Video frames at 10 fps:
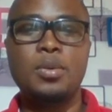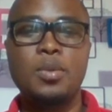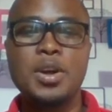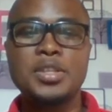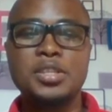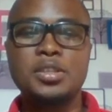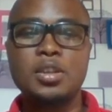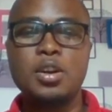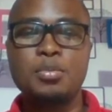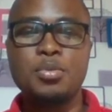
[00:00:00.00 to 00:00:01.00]
Once it
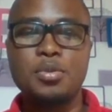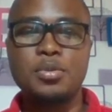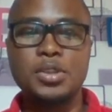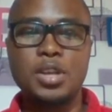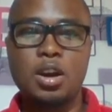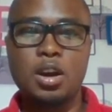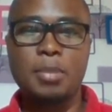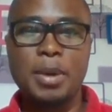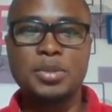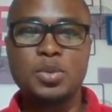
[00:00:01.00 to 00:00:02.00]
opens
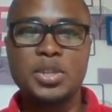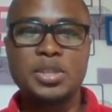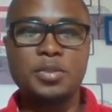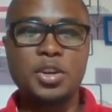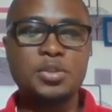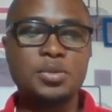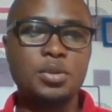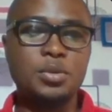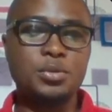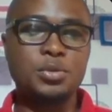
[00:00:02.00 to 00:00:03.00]
up, I'm still waiting for it to
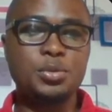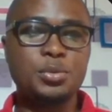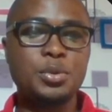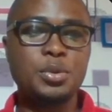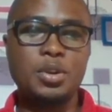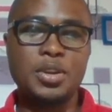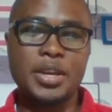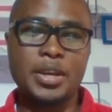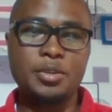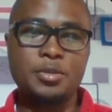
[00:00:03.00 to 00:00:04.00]
load.
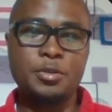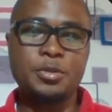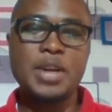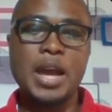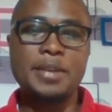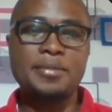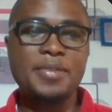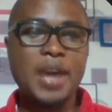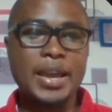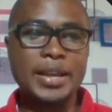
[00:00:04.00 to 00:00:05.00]
Okay, good and
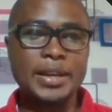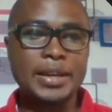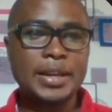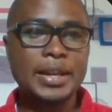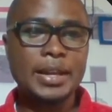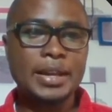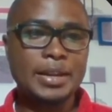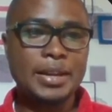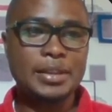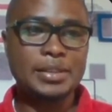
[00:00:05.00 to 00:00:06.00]
fine.
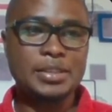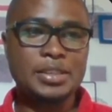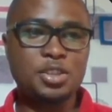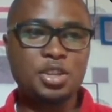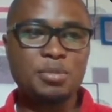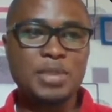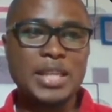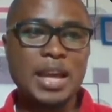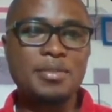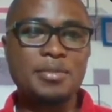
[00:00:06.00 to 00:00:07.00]
This is showing me
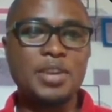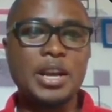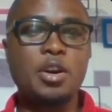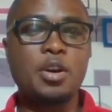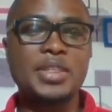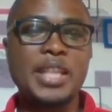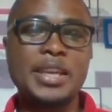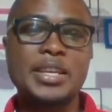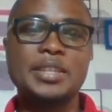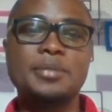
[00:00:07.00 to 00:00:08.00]
that I have a folder called
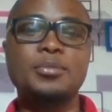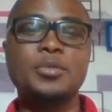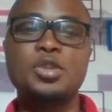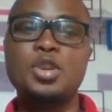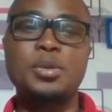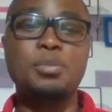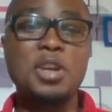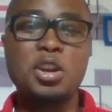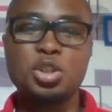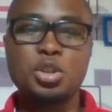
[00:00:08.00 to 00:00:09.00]
tech. So it
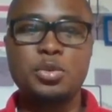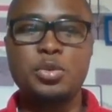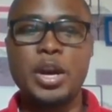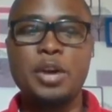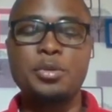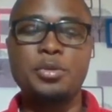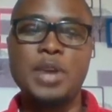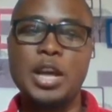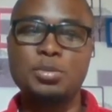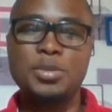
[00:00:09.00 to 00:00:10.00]
may not show you your
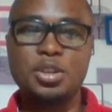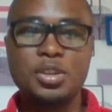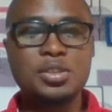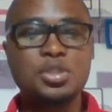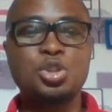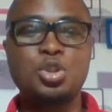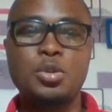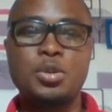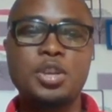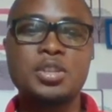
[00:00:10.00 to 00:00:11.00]
own. Assuming it doesn't show
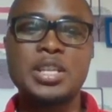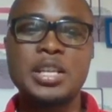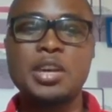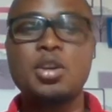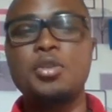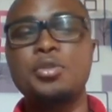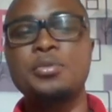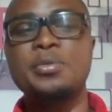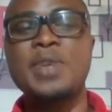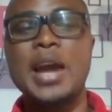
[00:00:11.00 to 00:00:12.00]
you, just click on
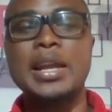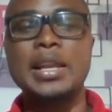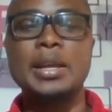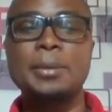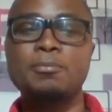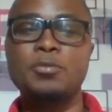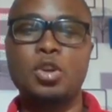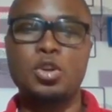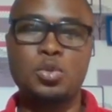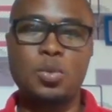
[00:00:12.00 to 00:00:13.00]
new file
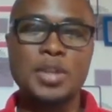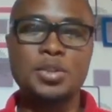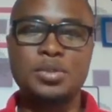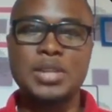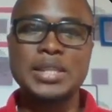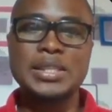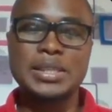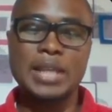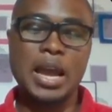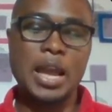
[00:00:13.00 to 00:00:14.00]
because you want to start
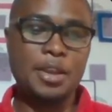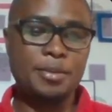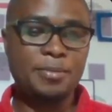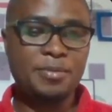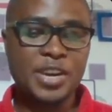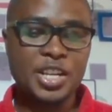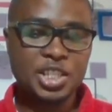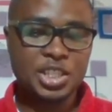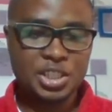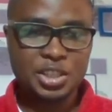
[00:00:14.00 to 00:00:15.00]
a
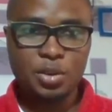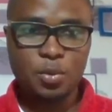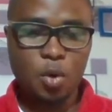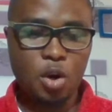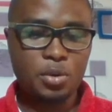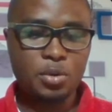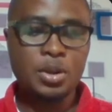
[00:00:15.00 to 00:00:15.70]
fresh work.